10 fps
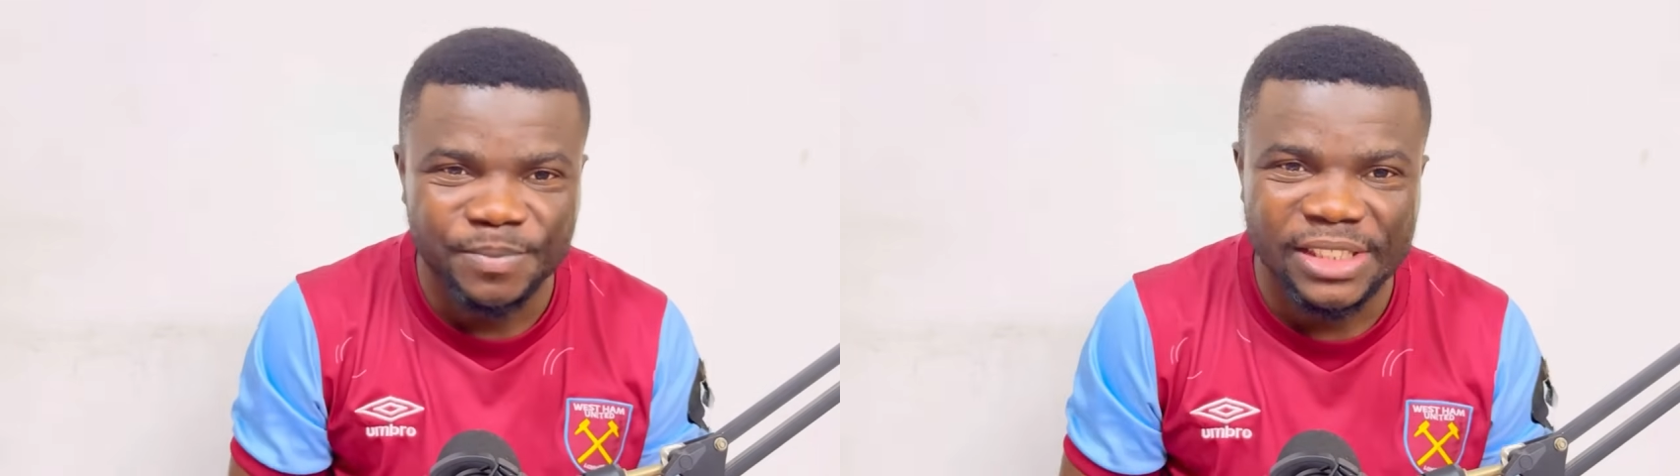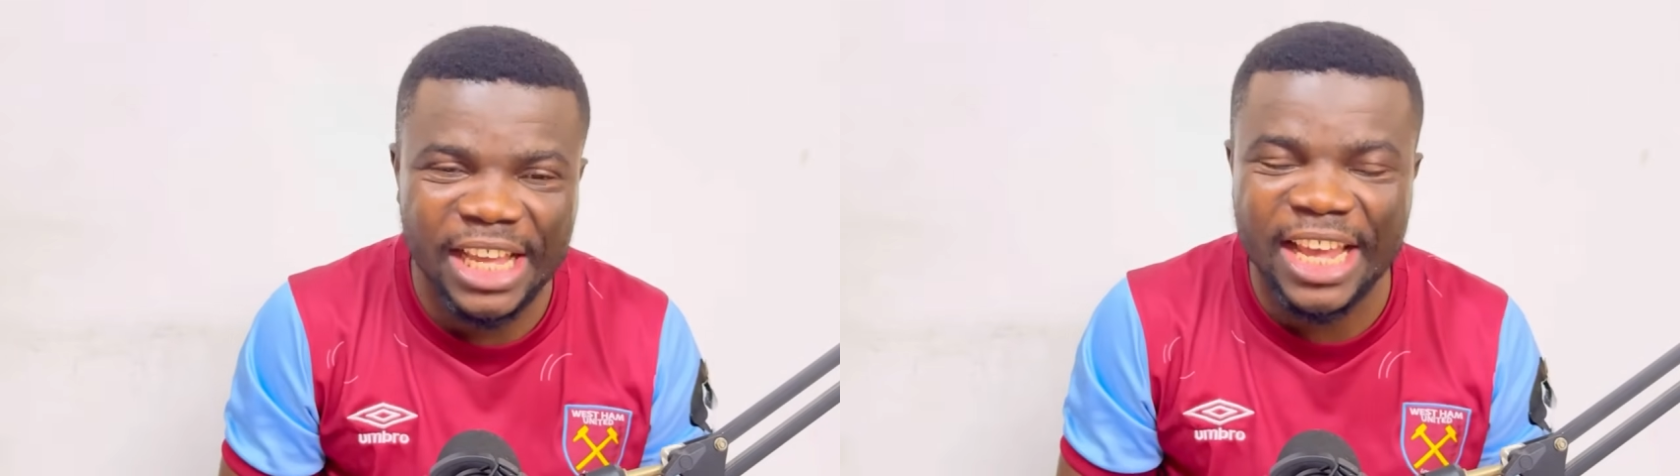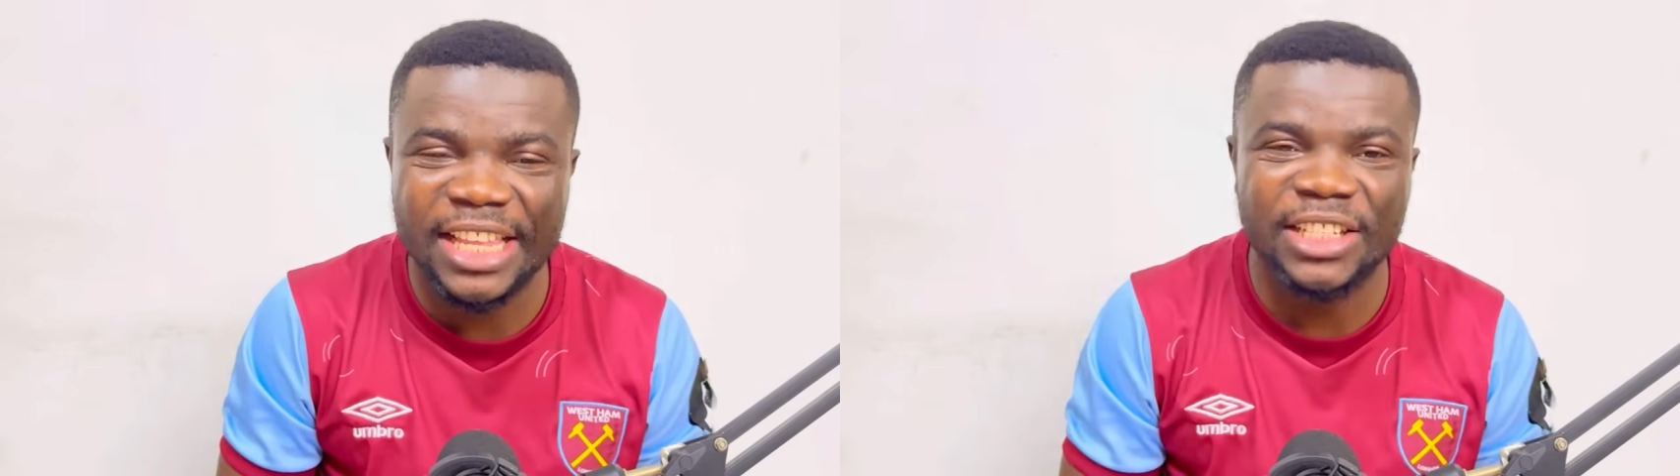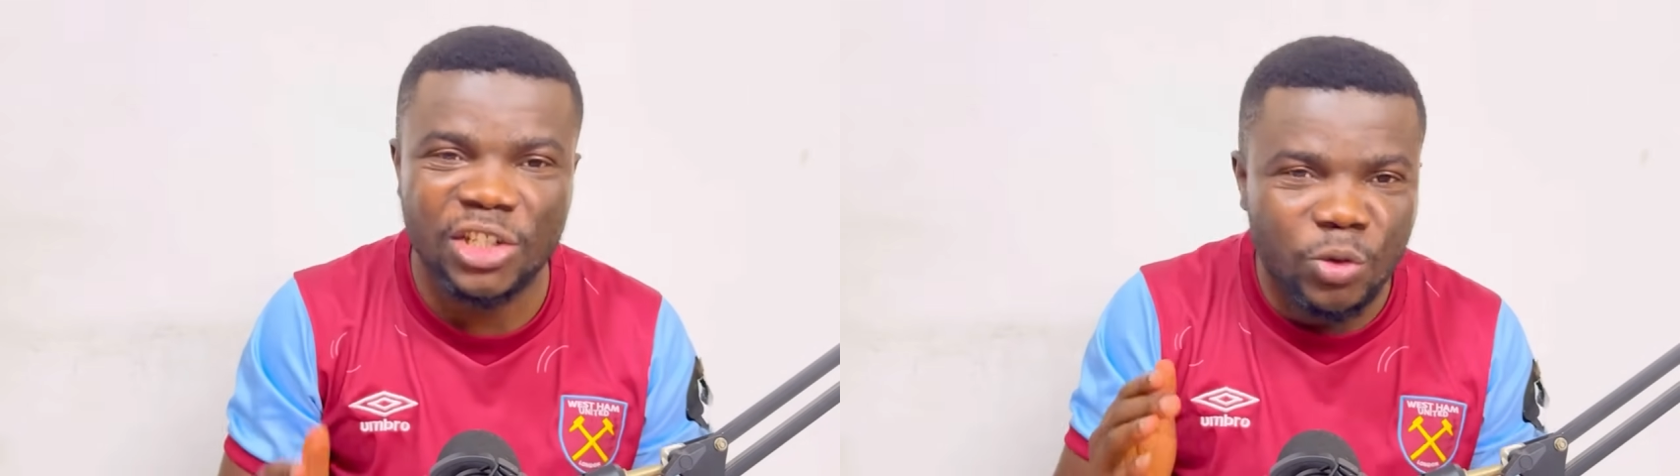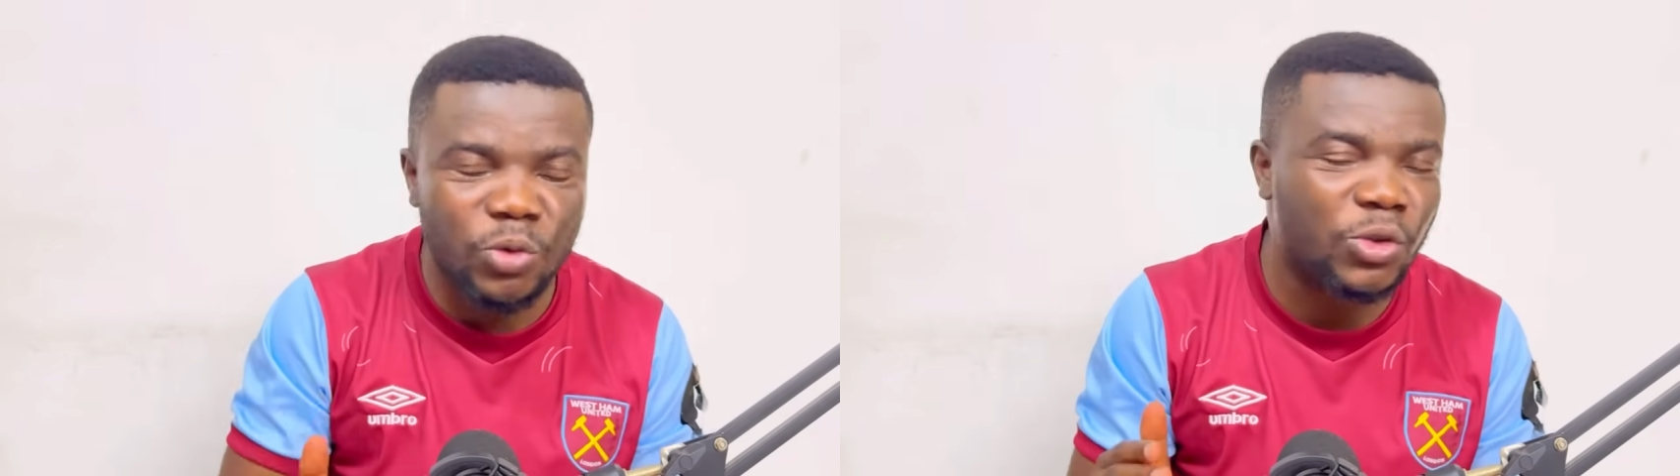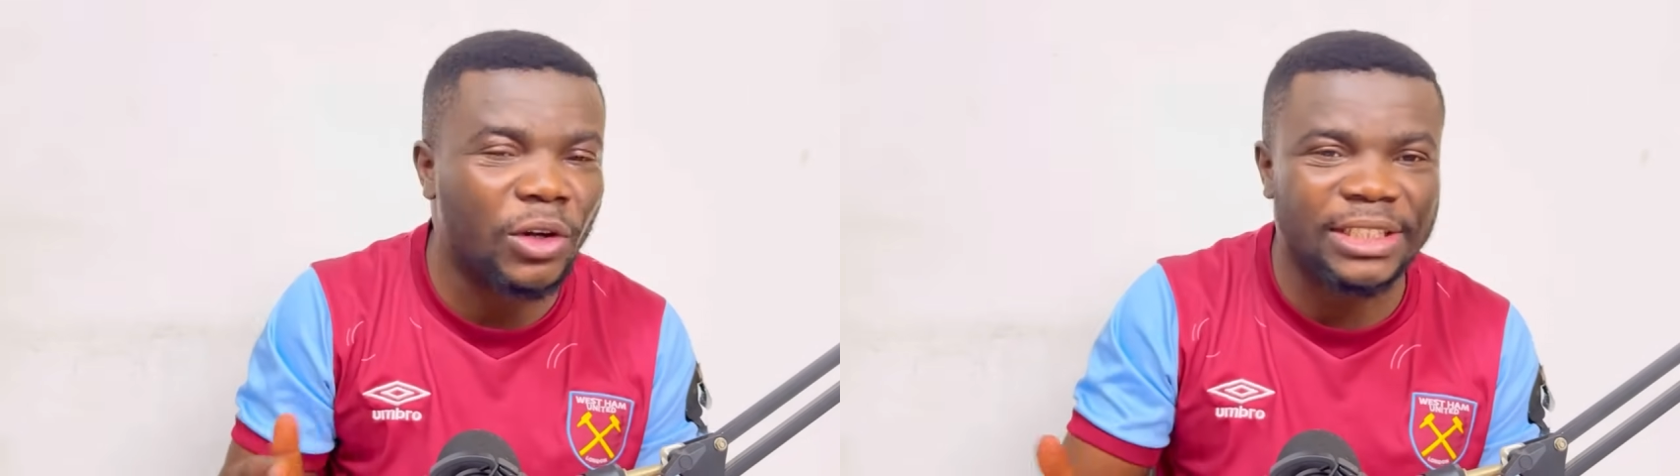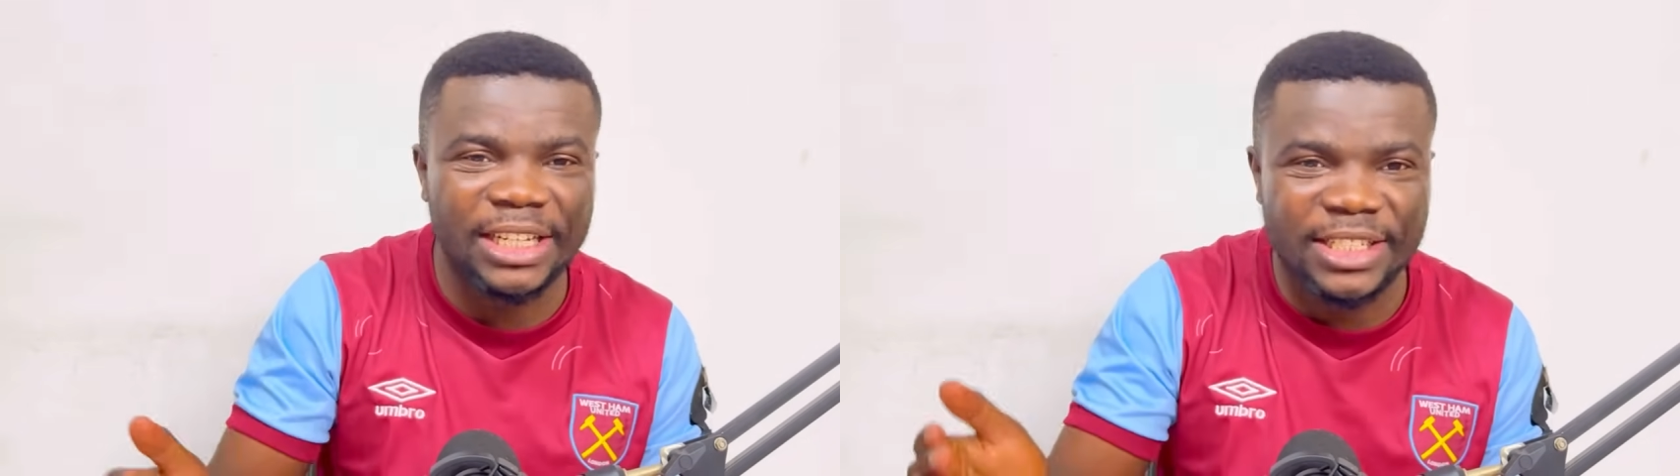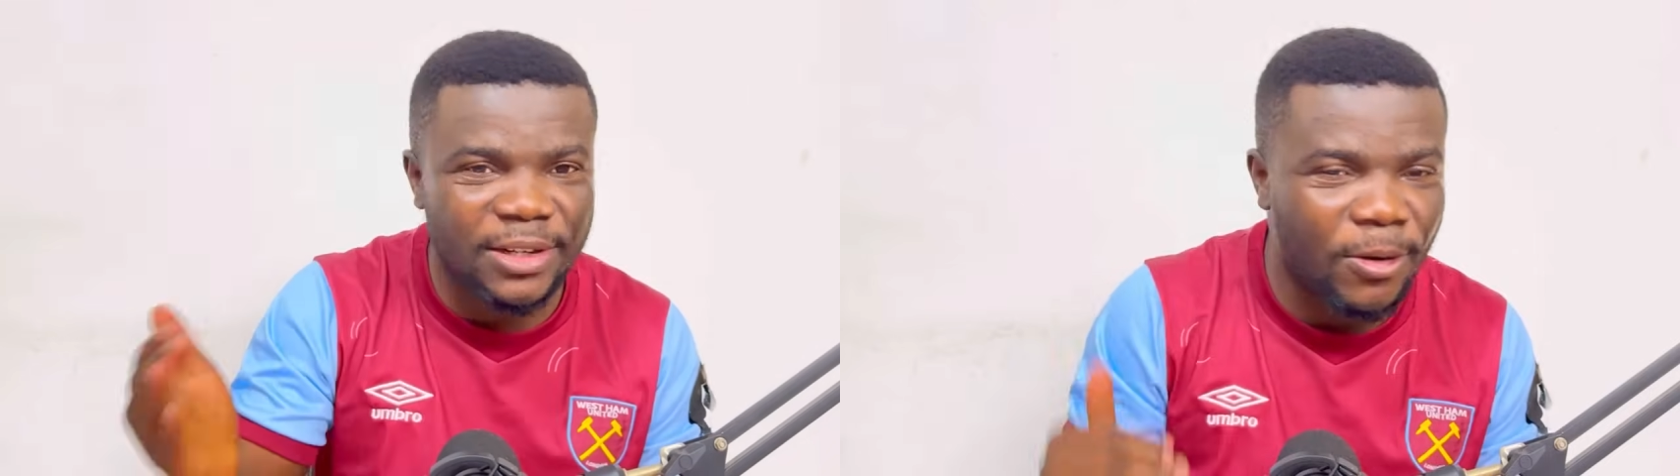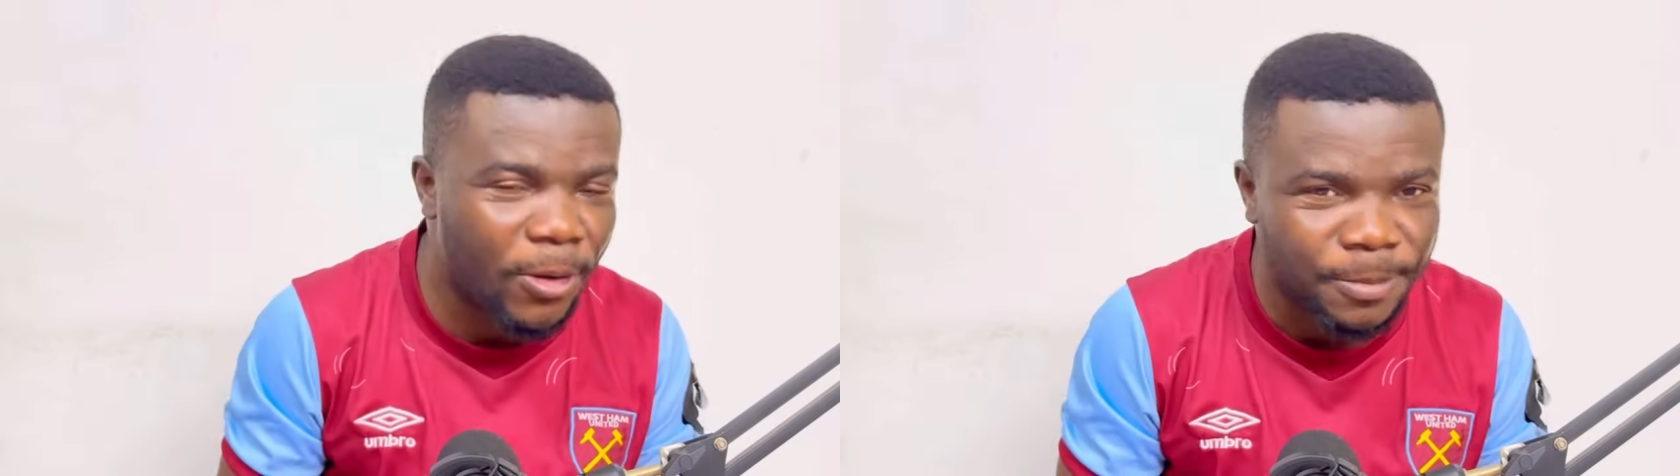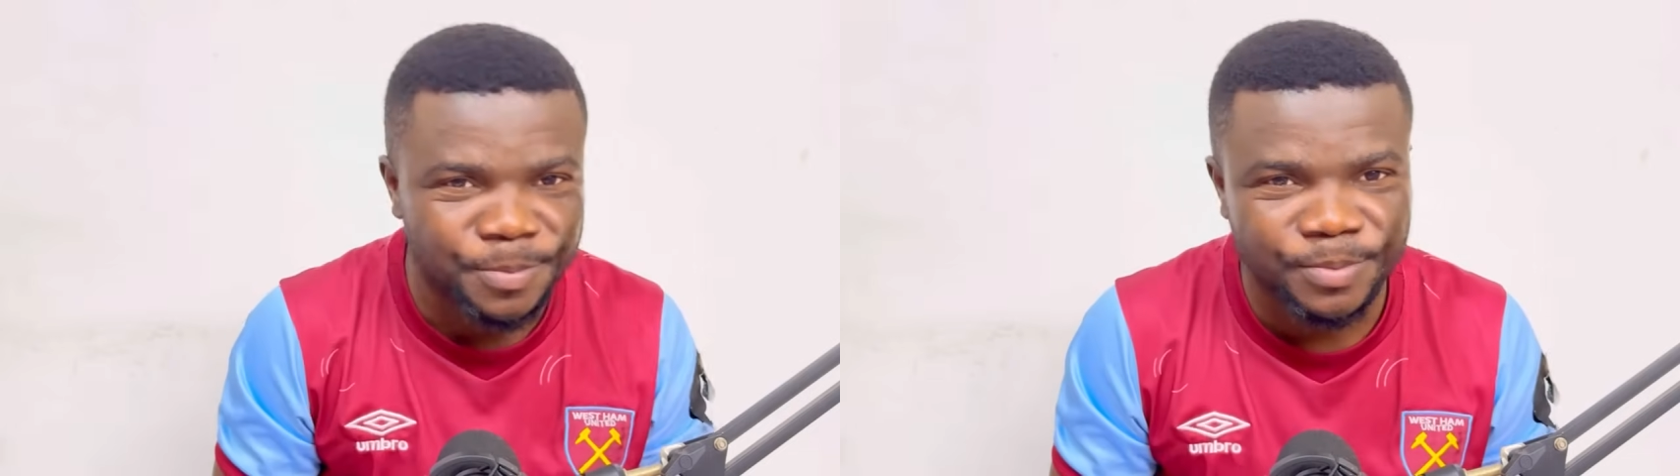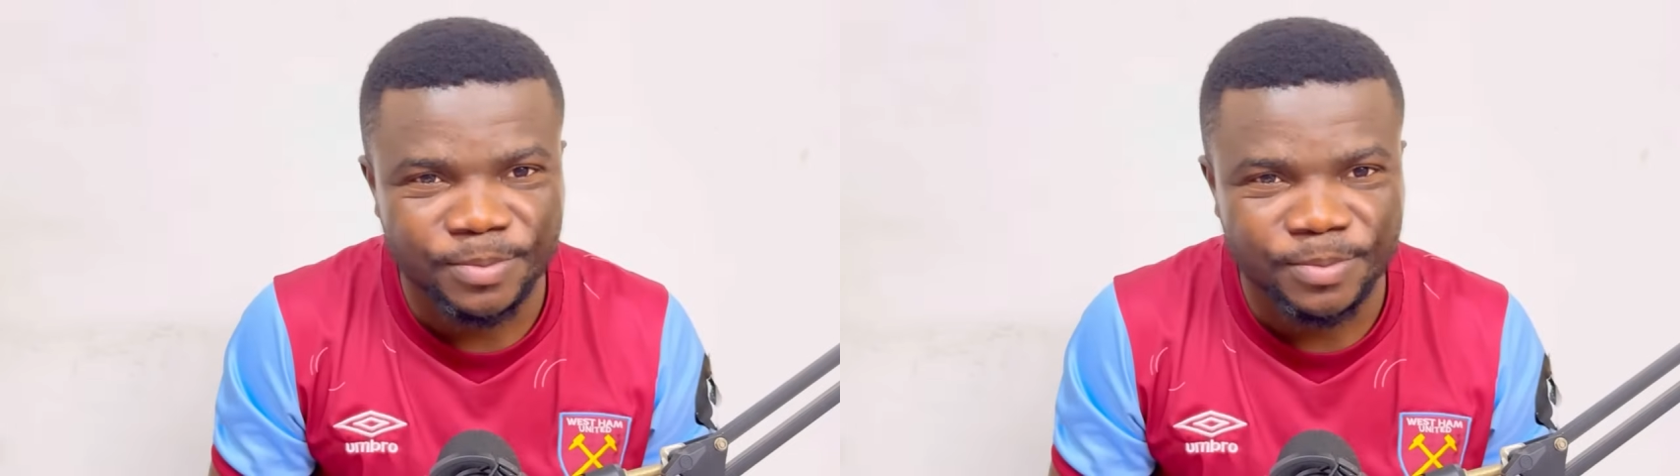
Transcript: na yenya Jiku so de chiro ho.